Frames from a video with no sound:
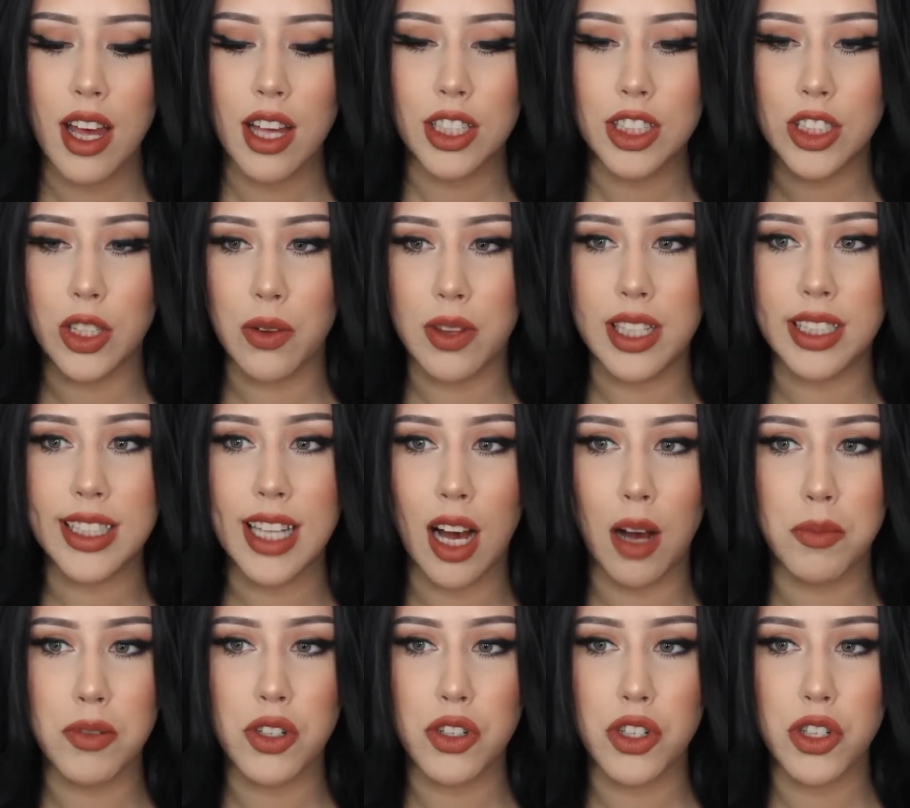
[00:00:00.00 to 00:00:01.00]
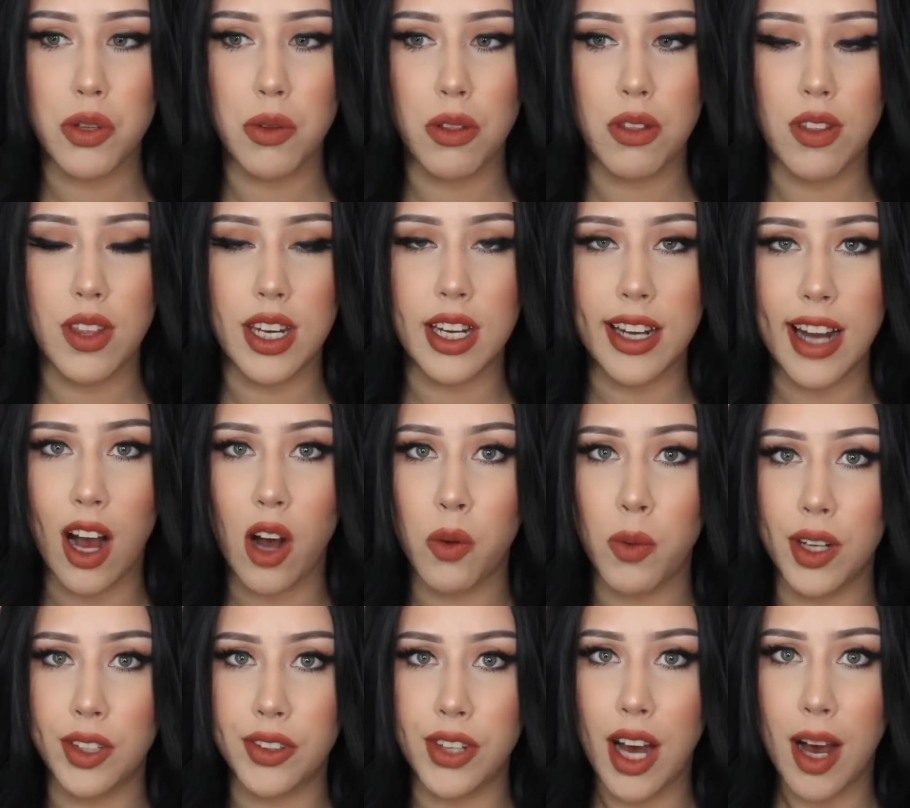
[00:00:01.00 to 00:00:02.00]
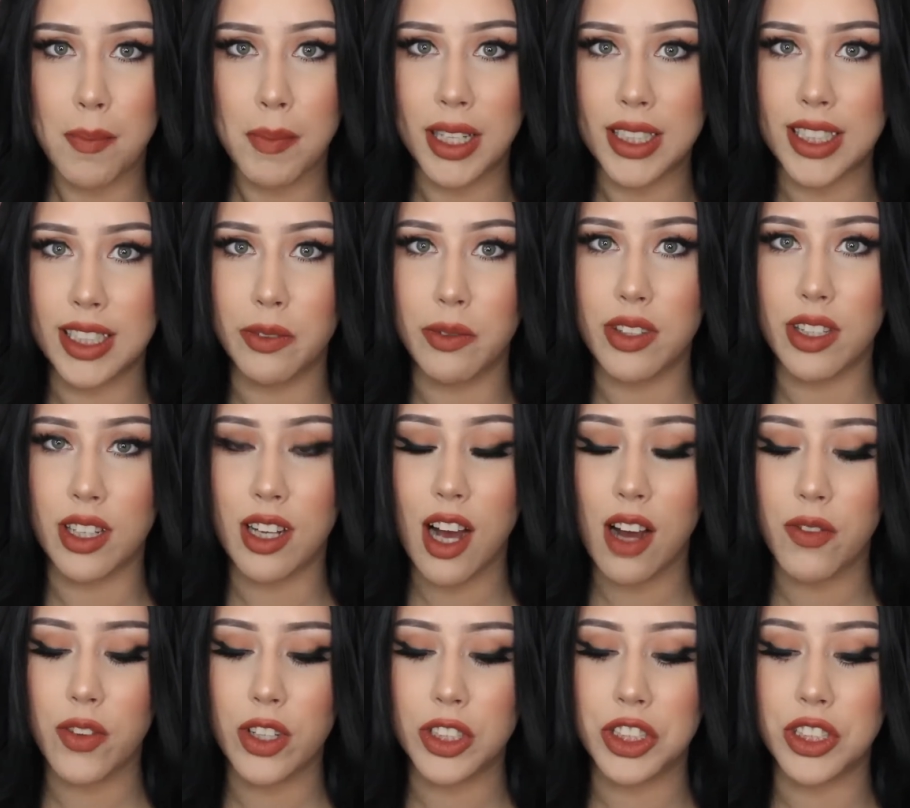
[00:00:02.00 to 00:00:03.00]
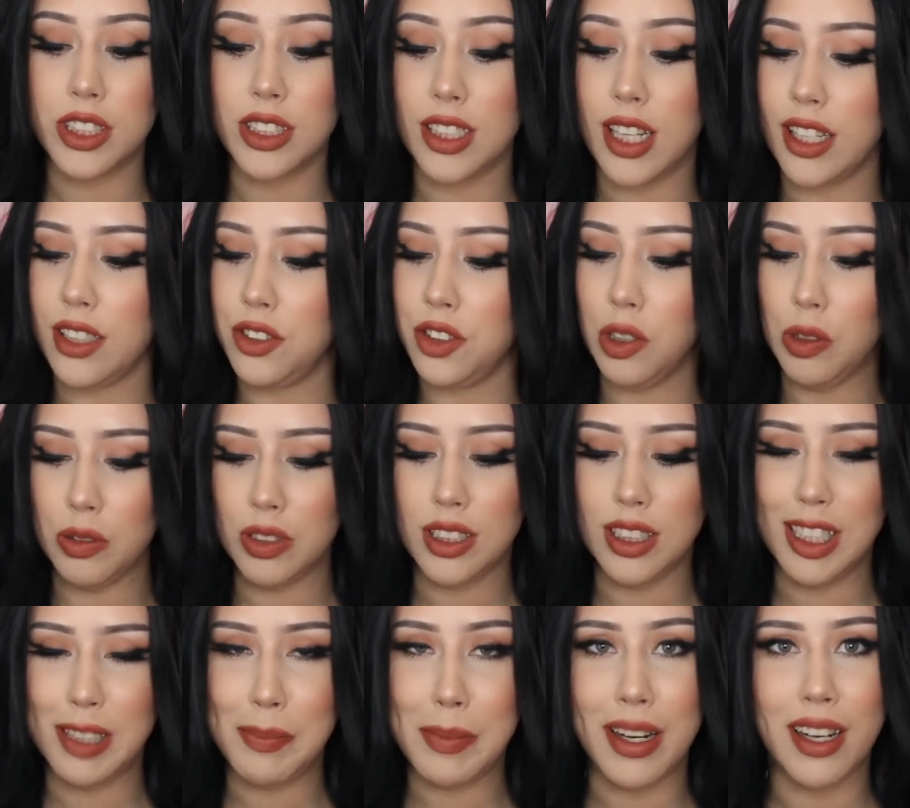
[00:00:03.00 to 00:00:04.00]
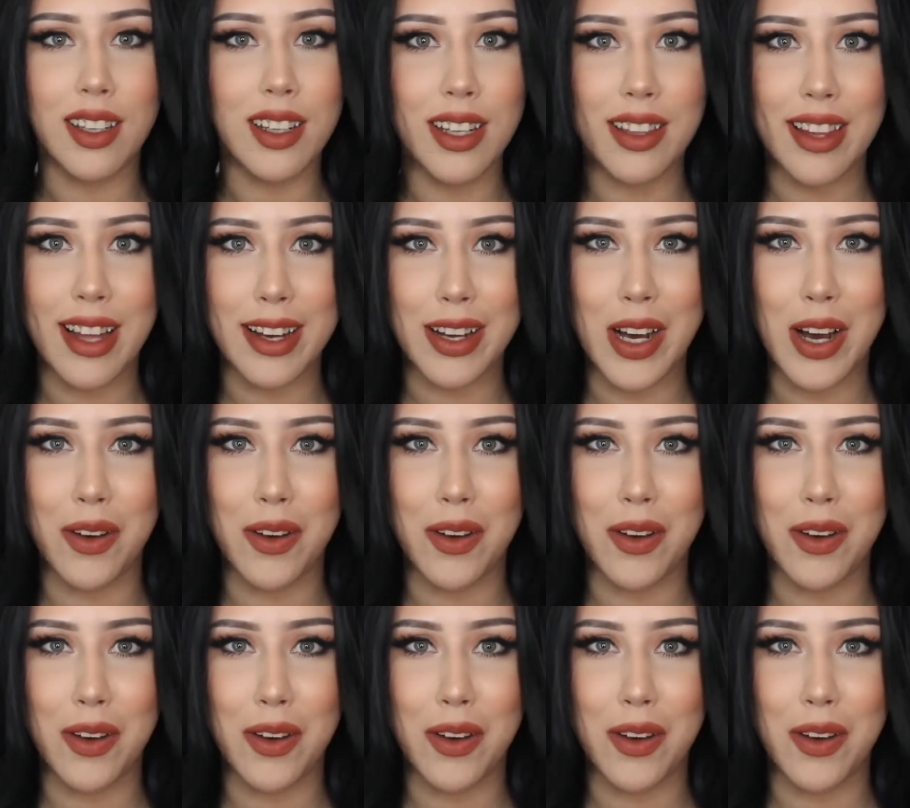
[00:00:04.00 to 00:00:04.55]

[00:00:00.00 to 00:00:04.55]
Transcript: so this helped to thin it out while not messing with the coverage because I don't sleep and I need that